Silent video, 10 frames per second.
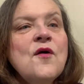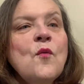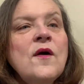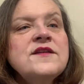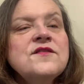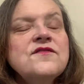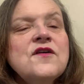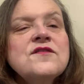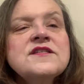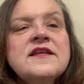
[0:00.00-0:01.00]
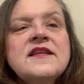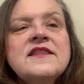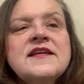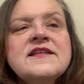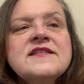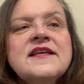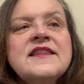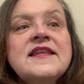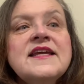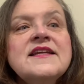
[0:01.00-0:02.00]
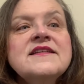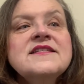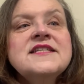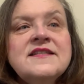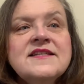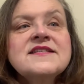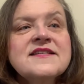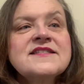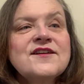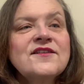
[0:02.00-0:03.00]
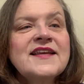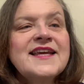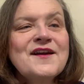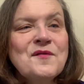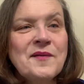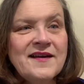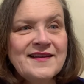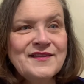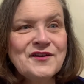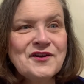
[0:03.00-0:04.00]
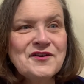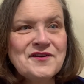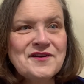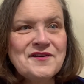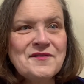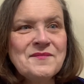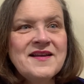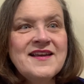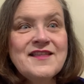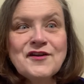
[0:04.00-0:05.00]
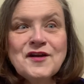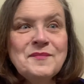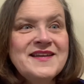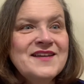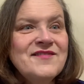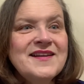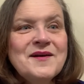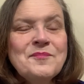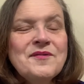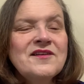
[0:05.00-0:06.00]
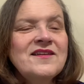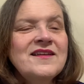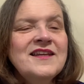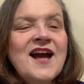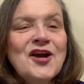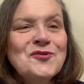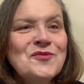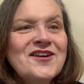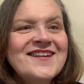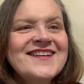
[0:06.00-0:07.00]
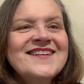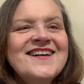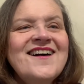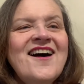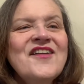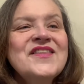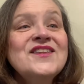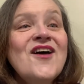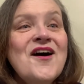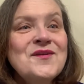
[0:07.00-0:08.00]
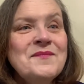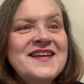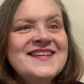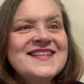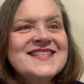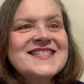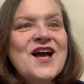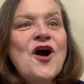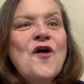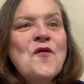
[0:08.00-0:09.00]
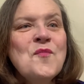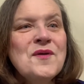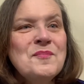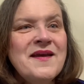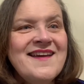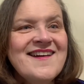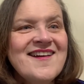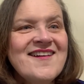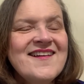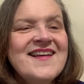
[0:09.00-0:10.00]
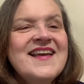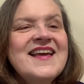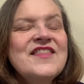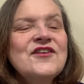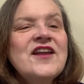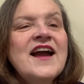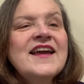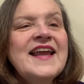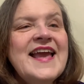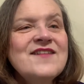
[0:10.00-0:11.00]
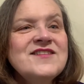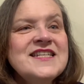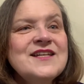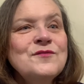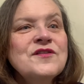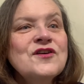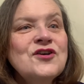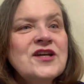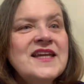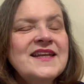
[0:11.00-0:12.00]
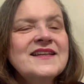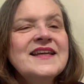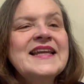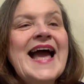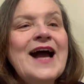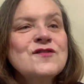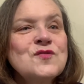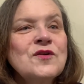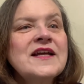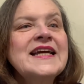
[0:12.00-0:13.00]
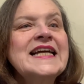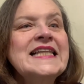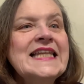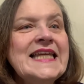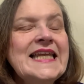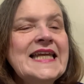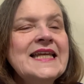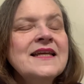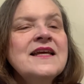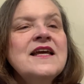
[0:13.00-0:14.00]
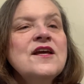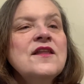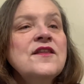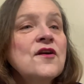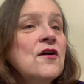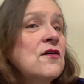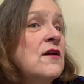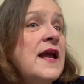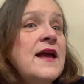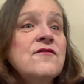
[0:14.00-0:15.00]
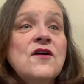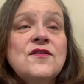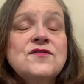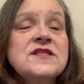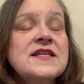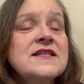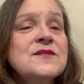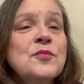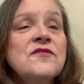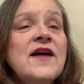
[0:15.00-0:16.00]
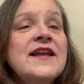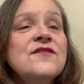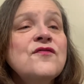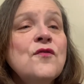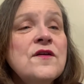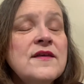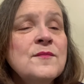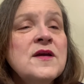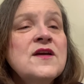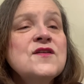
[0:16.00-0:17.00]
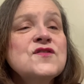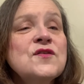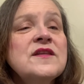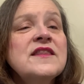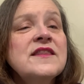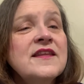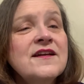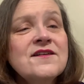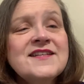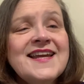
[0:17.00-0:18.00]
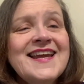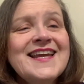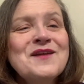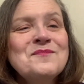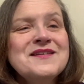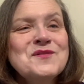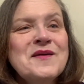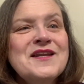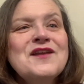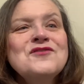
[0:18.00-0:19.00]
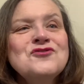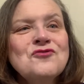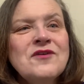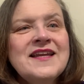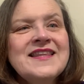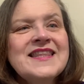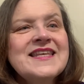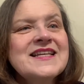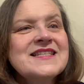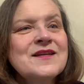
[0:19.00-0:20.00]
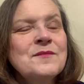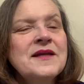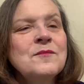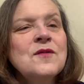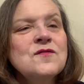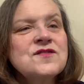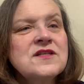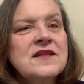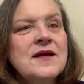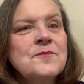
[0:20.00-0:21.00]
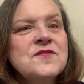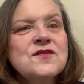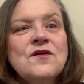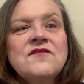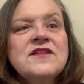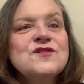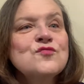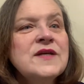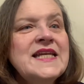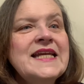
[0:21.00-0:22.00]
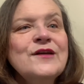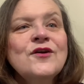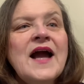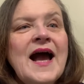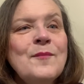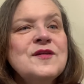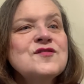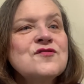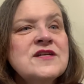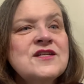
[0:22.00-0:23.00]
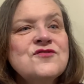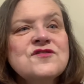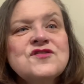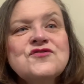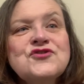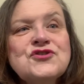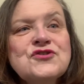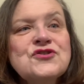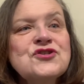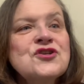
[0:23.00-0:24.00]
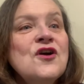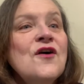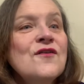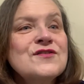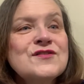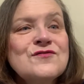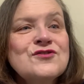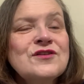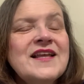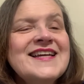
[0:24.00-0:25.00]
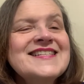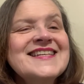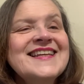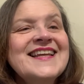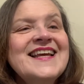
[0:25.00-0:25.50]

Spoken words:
want to focus on the things that they didn't necessarily care about in their current home. They're going to be giving up yard work, all the lawn maintenance, home repair. They're not going to have to deal with cooking and housework and cleaning. They're going to have all those things provided for them so that their day can be spent enjoying the things that mean most to them. So if it's reading or hobbies or interest or church or socializing,